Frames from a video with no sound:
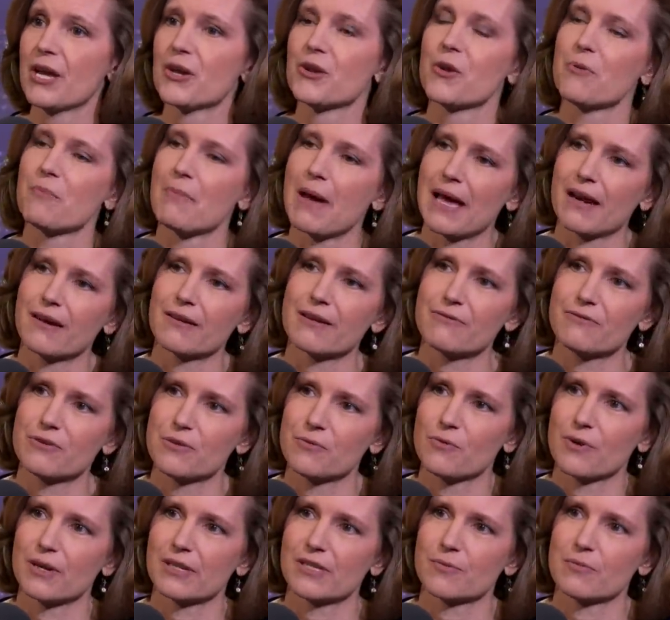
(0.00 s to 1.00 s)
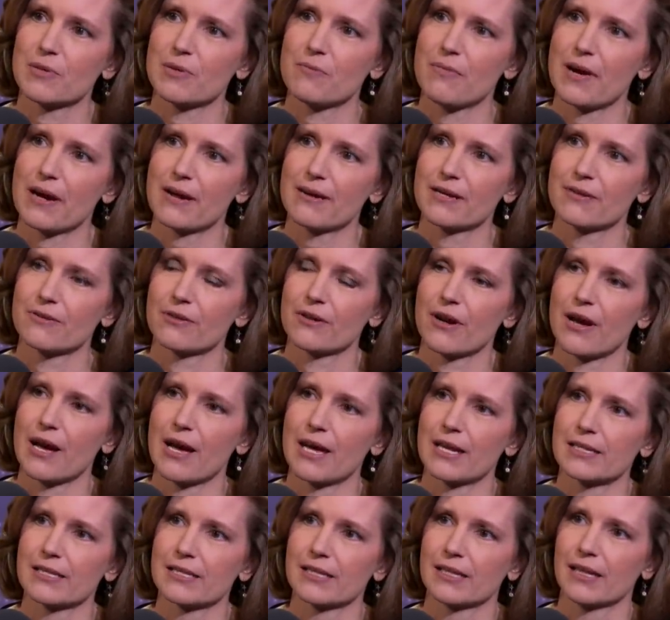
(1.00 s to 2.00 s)
no matter if you want to be married or
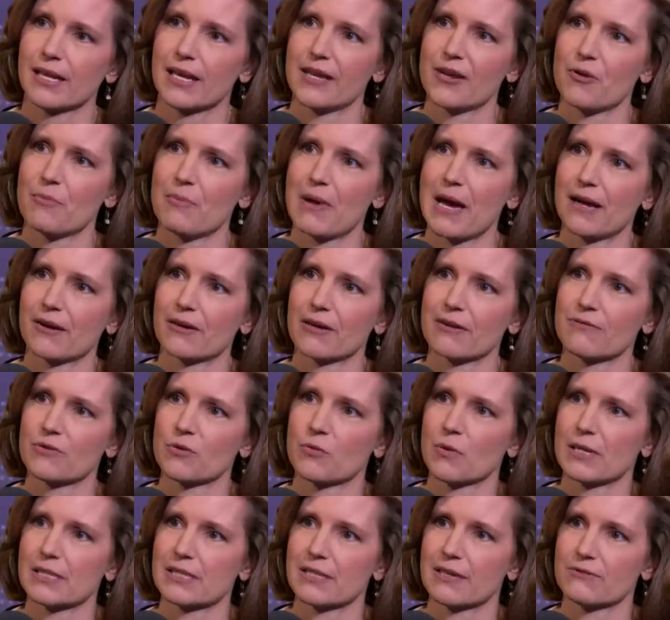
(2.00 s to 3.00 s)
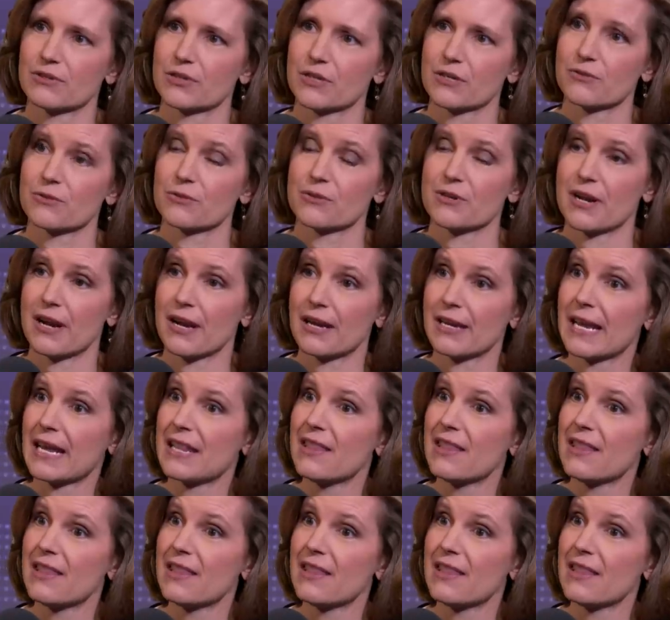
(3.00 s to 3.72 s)
not, and no matter if you want to have children or not."